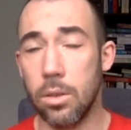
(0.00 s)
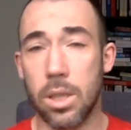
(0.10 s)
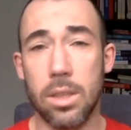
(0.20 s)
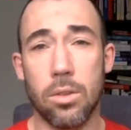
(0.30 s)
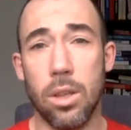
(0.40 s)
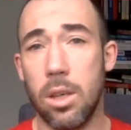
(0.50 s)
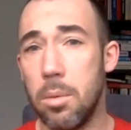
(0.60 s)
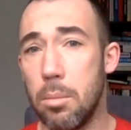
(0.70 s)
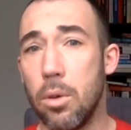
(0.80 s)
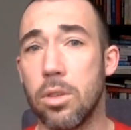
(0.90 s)
Okay, so a little
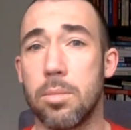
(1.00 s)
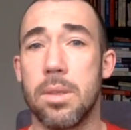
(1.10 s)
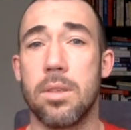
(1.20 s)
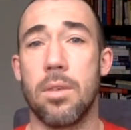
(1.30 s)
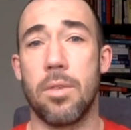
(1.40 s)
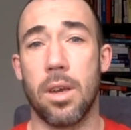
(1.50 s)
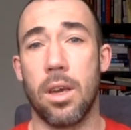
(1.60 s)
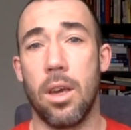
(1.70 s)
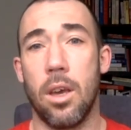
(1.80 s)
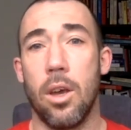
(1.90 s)
bit more specific
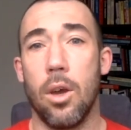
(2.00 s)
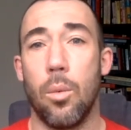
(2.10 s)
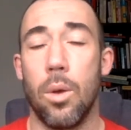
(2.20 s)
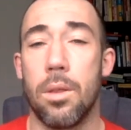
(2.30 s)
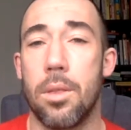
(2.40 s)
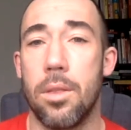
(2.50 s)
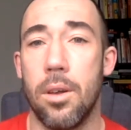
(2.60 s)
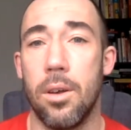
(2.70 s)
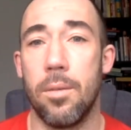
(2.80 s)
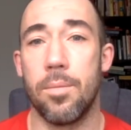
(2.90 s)
with
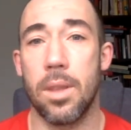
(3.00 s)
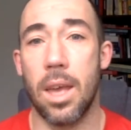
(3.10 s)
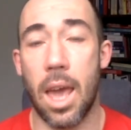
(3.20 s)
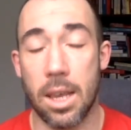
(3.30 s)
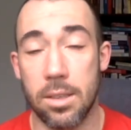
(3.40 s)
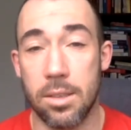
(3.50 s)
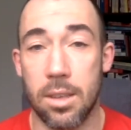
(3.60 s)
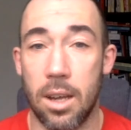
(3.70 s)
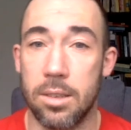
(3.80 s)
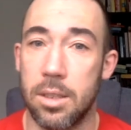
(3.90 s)
the
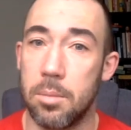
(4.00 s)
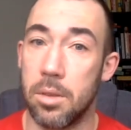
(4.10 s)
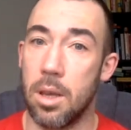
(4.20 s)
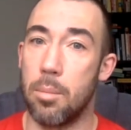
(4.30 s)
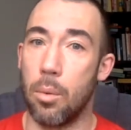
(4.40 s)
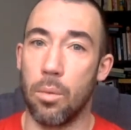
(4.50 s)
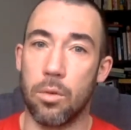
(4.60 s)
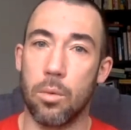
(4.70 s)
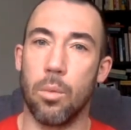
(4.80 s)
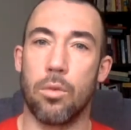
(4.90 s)
exercise tip today, but we've,
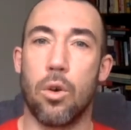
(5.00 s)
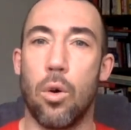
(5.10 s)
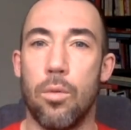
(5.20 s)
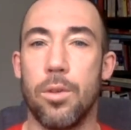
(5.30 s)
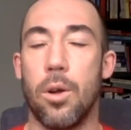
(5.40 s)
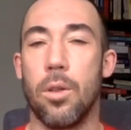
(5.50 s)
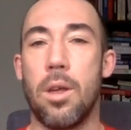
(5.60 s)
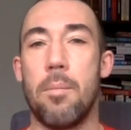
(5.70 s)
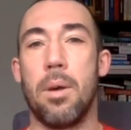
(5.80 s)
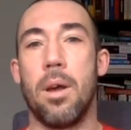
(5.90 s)
we've covered all
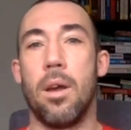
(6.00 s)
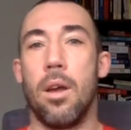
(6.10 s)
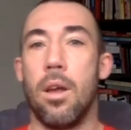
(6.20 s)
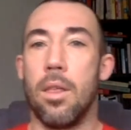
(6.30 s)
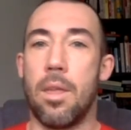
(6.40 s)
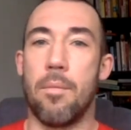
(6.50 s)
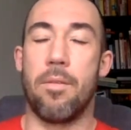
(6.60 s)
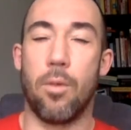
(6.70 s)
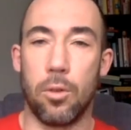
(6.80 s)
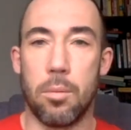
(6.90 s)
them, them
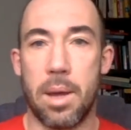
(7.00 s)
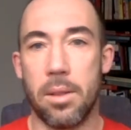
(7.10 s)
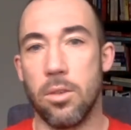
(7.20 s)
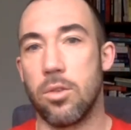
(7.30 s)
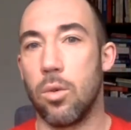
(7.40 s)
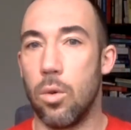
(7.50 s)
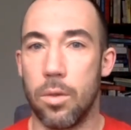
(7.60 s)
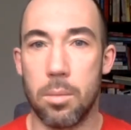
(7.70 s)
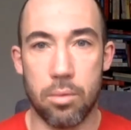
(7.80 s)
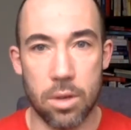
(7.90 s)
fundamentals over
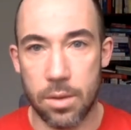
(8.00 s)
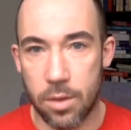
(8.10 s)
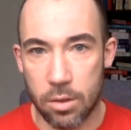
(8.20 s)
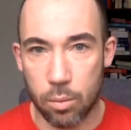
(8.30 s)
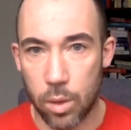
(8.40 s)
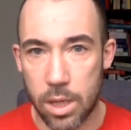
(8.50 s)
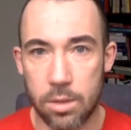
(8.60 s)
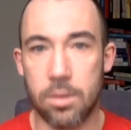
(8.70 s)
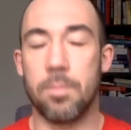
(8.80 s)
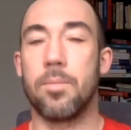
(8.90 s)
the previous
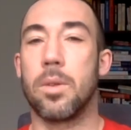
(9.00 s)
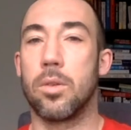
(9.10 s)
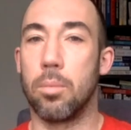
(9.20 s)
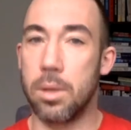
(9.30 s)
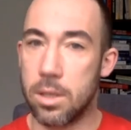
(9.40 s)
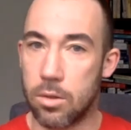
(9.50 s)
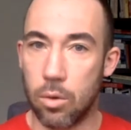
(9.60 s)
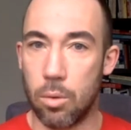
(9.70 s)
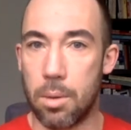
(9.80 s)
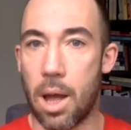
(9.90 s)
weeks. So please
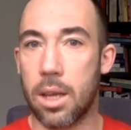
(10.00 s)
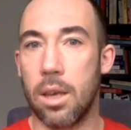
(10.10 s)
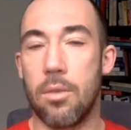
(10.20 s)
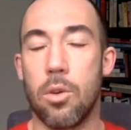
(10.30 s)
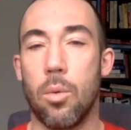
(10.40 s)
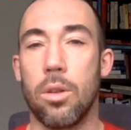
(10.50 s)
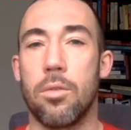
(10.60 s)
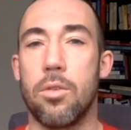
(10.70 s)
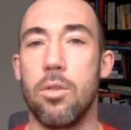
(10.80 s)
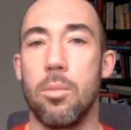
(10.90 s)
go back if you want a
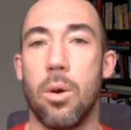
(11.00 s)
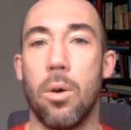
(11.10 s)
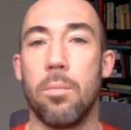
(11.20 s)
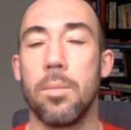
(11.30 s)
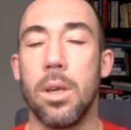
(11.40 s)
few more